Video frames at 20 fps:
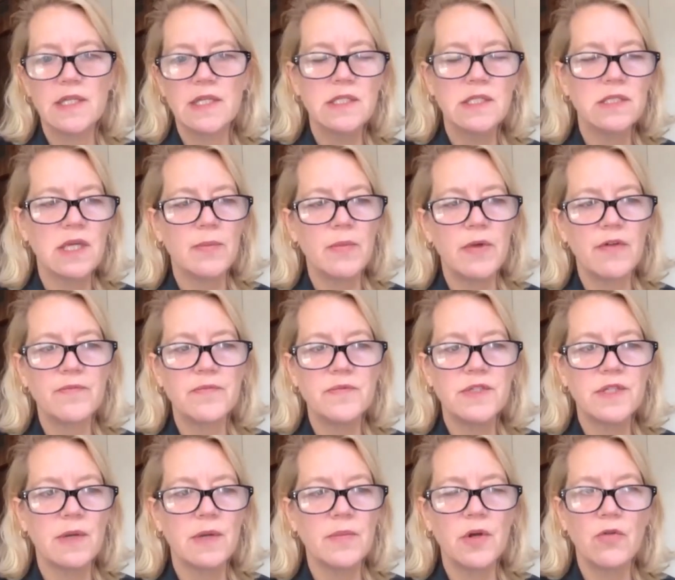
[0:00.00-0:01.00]
It's some have
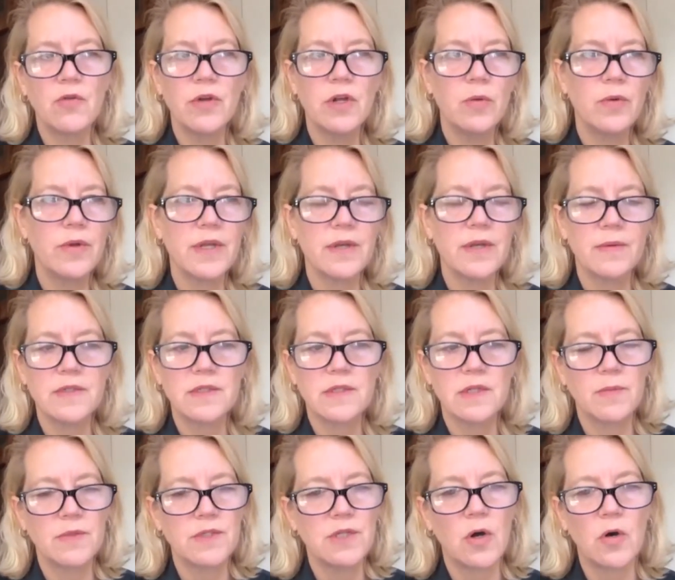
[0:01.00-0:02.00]
some agree with it,
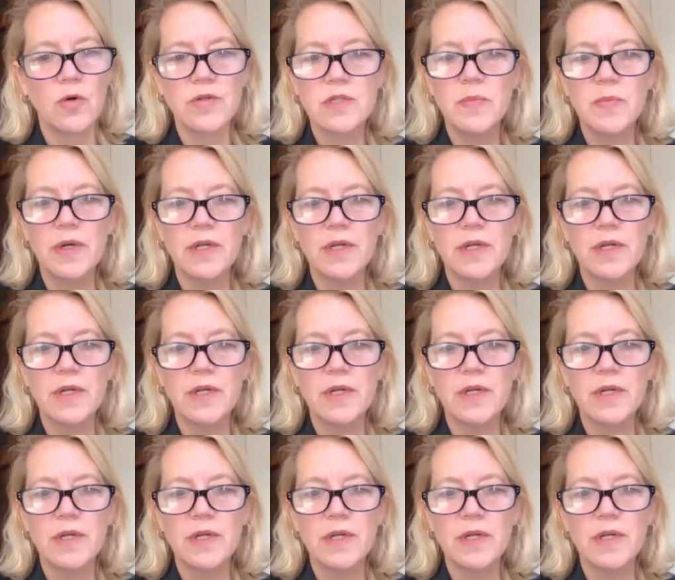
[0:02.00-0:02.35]
some don't,